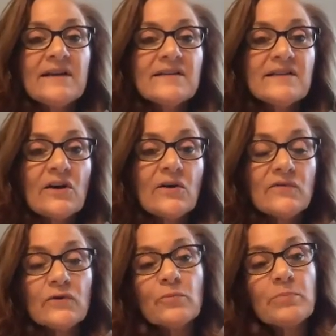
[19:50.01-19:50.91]
So if
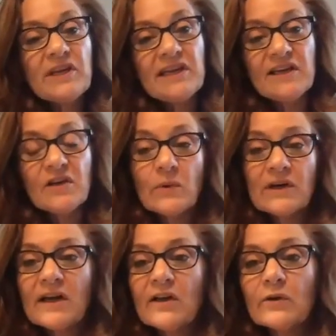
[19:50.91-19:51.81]
you're pink, what
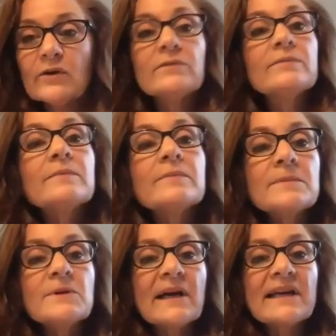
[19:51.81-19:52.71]
color
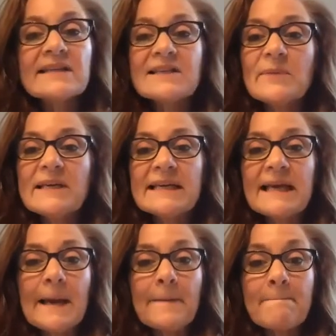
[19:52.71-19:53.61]
do I get to be
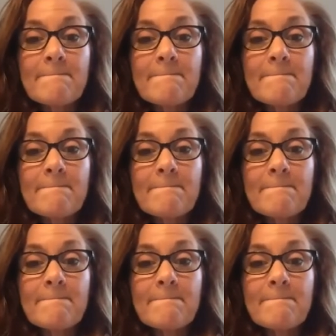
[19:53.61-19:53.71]
today?